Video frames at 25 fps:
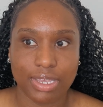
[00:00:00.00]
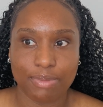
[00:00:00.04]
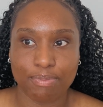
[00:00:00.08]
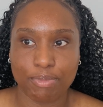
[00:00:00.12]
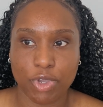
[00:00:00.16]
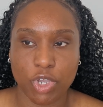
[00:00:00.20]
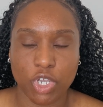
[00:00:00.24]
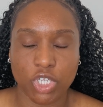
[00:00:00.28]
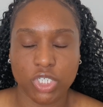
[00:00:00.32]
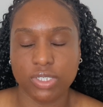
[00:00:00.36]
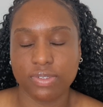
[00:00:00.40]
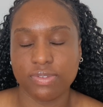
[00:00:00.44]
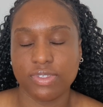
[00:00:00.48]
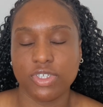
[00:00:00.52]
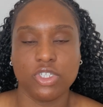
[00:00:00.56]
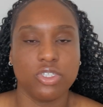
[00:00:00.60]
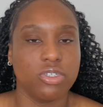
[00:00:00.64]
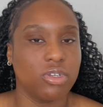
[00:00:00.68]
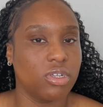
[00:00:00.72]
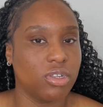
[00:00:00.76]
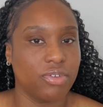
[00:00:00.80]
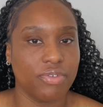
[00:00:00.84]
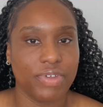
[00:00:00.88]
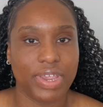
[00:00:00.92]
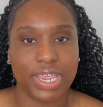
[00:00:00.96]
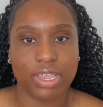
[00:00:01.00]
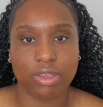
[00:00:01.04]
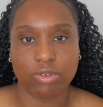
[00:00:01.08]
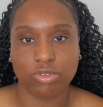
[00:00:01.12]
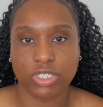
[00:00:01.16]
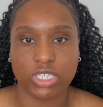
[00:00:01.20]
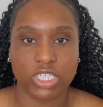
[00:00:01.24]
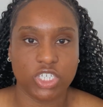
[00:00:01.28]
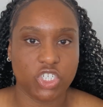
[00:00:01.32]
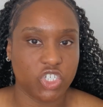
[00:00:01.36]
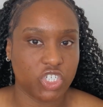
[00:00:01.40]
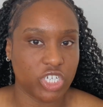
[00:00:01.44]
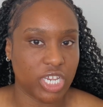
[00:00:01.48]
because of the dollar rate,
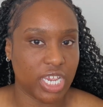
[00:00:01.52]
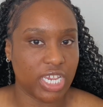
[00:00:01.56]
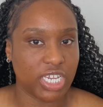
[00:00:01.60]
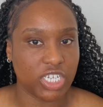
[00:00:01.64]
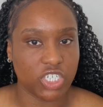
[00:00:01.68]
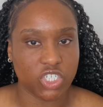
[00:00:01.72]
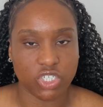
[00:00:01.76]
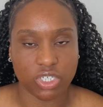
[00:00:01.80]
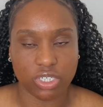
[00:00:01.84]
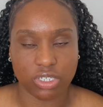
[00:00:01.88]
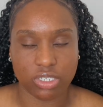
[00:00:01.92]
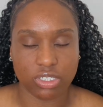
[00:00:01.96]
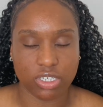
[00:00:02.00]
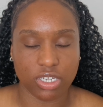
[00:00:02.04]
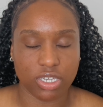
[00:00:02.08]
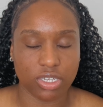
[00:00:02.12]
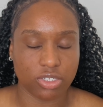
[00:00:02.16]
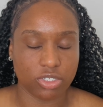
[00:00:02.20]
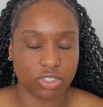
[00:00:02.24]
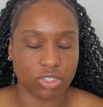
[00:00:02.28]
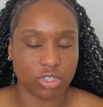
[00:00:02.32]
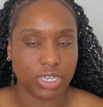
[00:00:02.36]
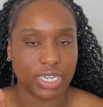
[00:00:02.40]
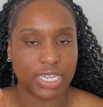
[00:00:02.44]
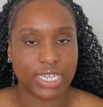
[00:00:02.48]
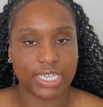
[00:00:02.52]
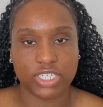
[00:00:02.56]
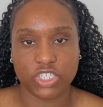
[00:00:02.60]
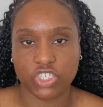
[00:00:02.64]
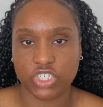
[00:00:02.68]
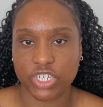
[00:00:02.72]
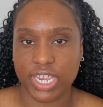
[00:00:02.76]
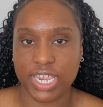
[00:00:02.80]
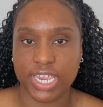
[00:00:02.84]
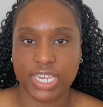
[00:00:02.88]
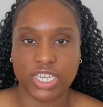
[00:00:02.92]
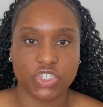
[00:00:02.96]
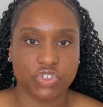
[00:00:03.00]
the dollar
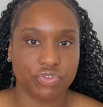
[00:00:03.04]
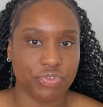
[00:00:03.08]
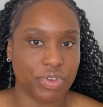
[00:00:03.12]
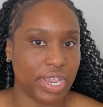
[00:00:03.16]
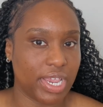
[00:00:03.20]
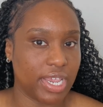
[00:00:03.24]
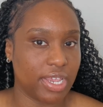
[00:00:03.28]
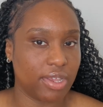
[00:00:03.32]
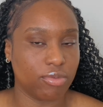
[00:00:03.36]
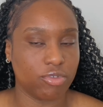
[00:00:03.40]
exchange rate,